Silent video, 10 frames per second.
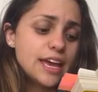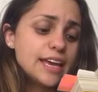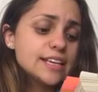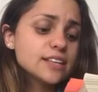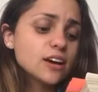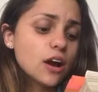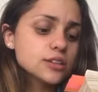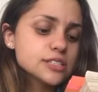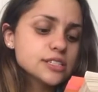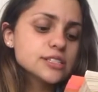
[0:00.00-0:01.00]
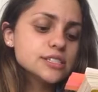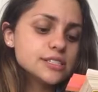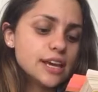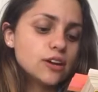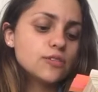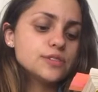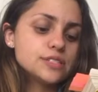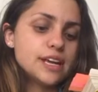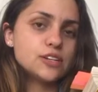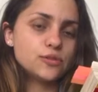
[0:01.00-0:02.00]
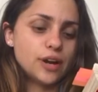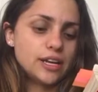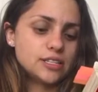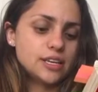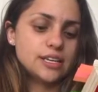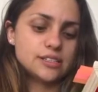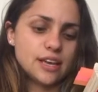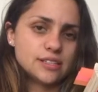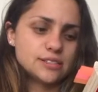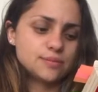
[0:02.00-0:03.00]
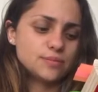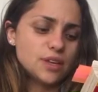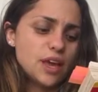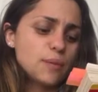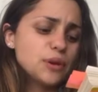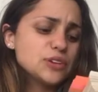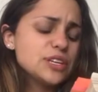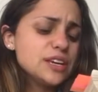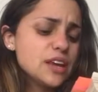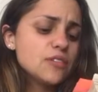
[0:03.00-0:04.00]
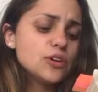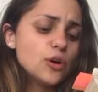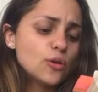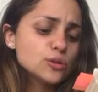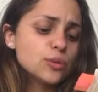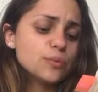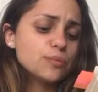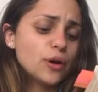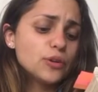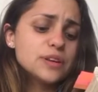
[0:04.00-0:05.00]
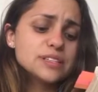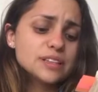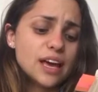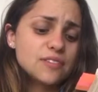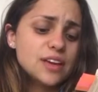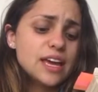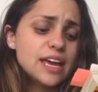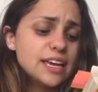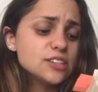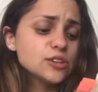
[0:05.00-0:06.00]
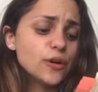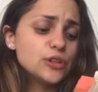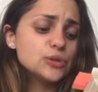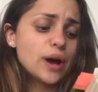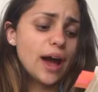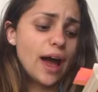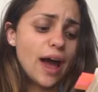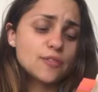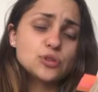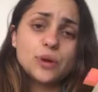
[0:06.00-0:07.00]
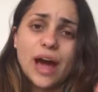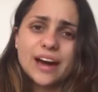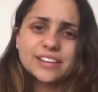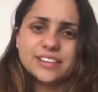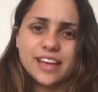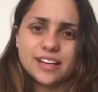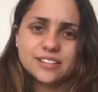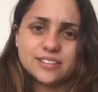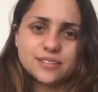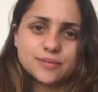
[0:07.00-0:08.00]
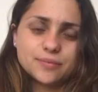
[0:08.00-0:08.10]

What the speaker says: He's a constant state of stage fright, he says, because he never knows what part of his life he's going to have to act next.